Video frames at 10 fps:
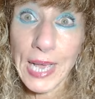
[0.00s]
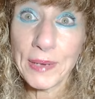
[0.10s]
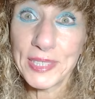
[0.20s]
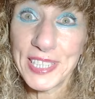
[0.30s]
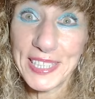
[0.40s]

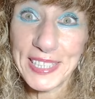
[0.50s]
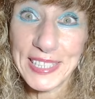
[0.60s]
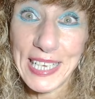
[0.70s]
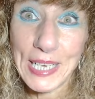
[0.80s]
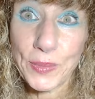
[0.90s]
I was in a
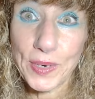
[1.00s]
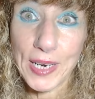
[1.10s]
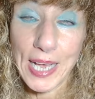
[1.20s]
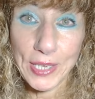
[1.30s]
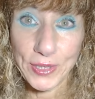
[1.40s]
state
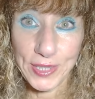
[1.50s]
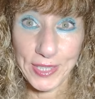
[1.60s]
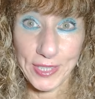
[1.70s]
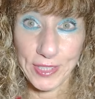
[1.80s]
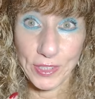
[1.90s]
where I
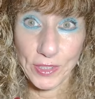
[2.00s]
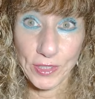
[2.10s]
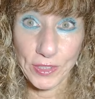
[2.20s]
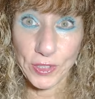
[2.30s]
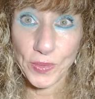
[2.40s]
couldn't
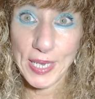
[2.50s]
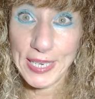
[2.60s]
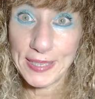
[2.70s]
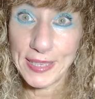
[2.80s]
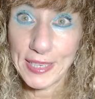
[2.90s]
do
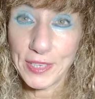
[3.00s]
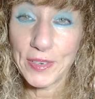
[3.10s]
anything.